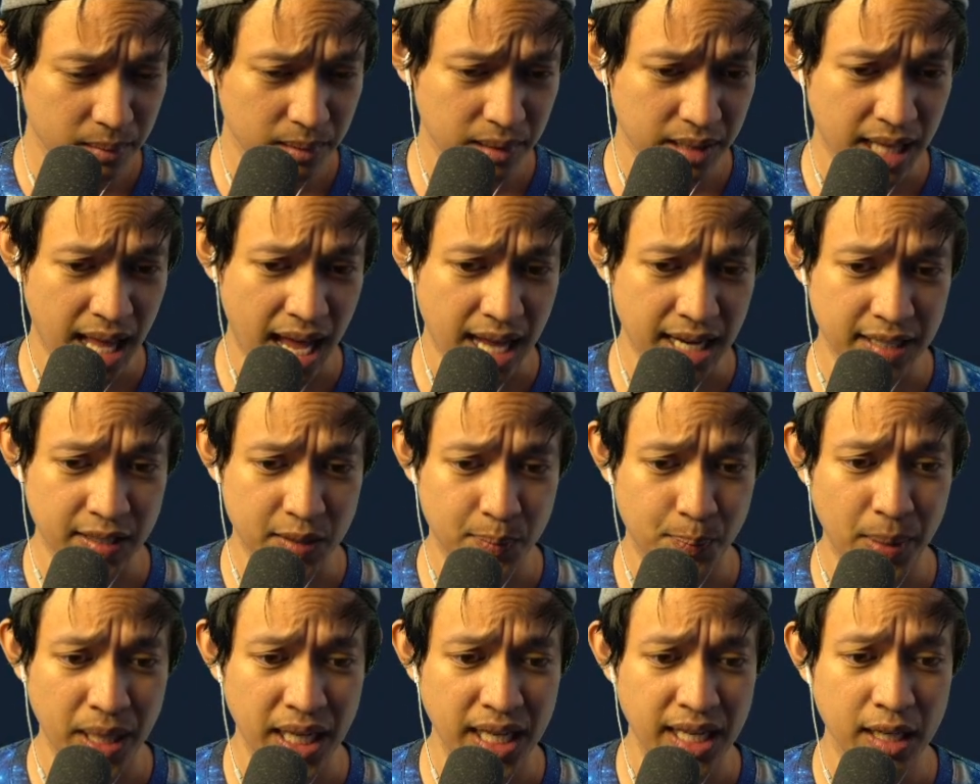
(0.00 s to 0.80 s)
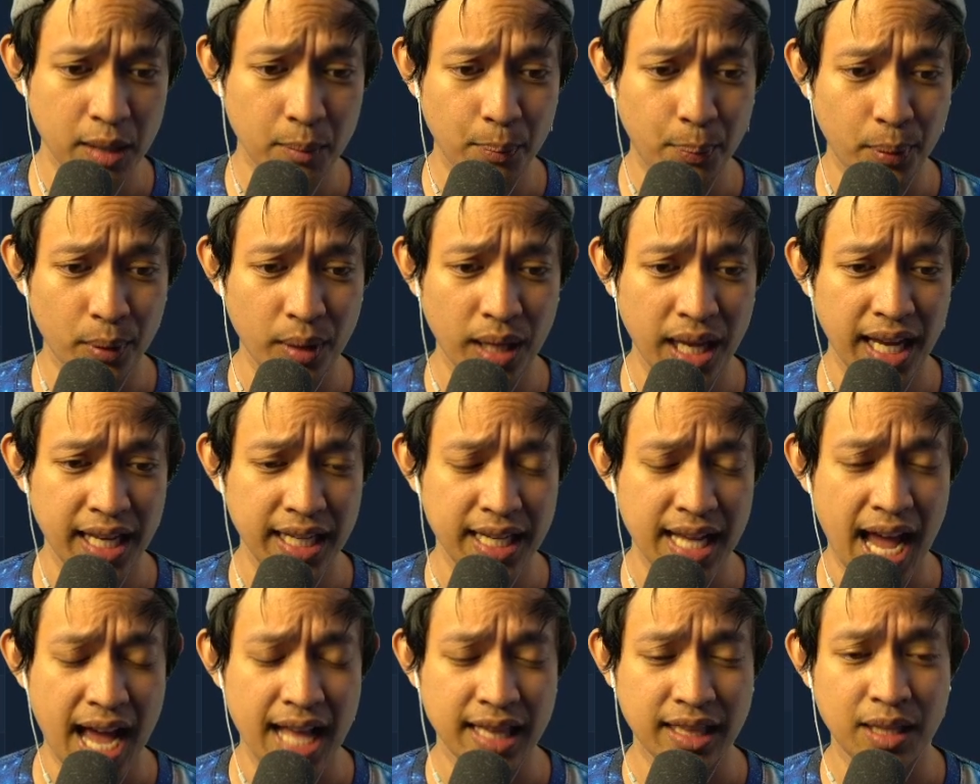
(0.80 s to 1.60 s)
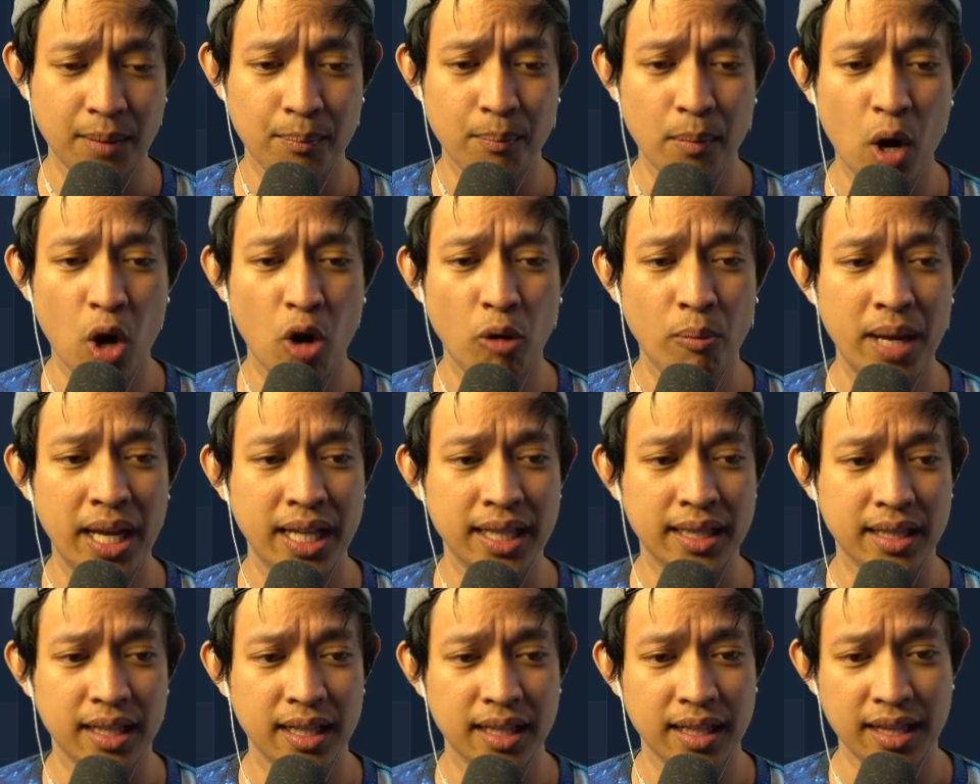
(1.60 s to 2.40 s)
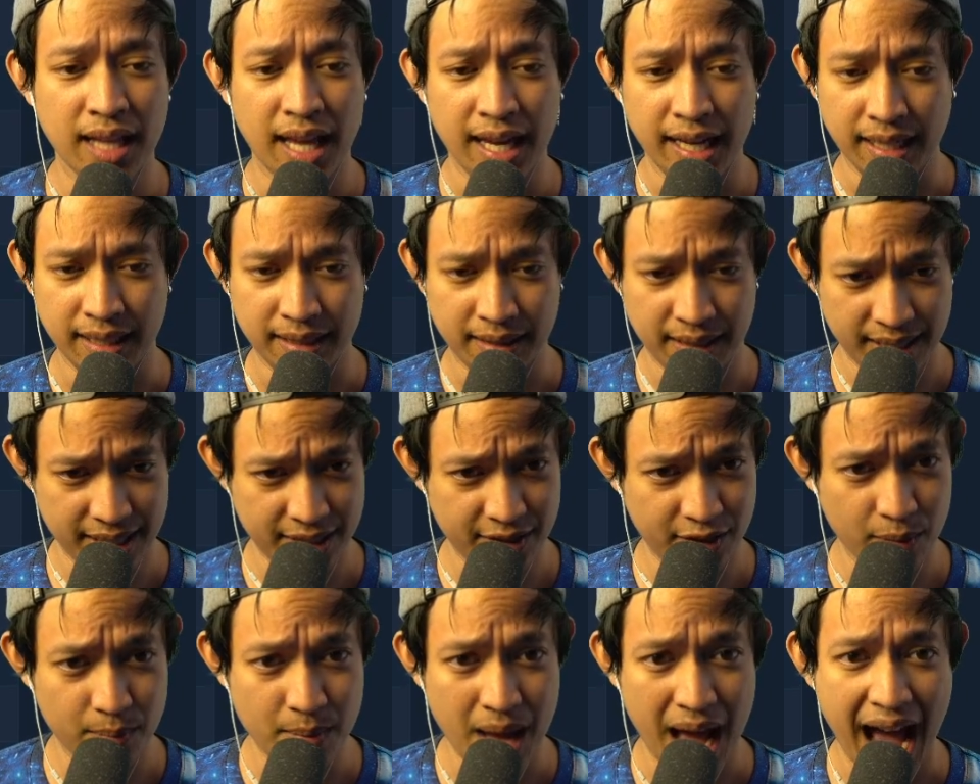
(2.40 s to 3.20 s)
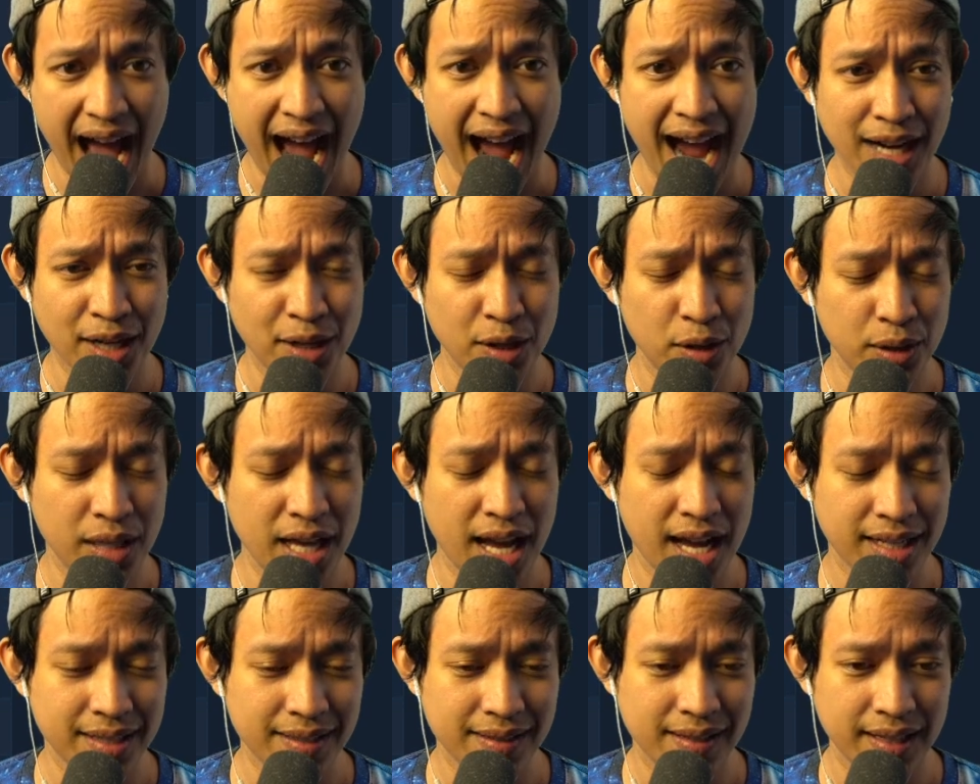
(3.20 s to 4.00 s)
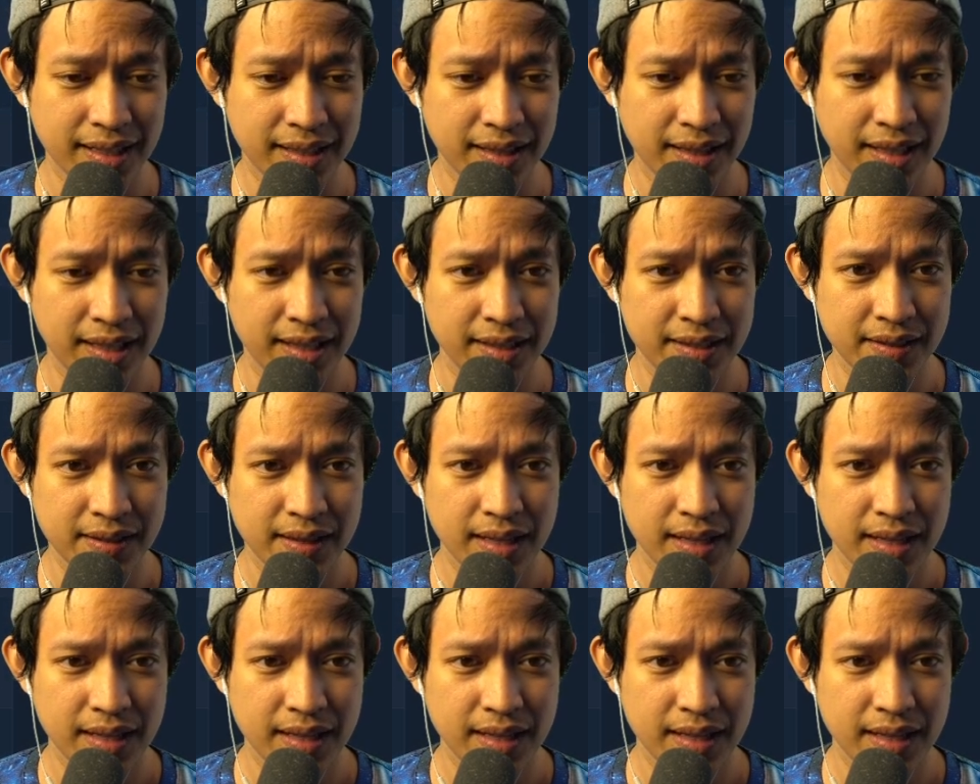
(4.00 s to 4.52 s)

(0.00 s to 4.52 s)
is being played at the moment, like some aggro decks like this,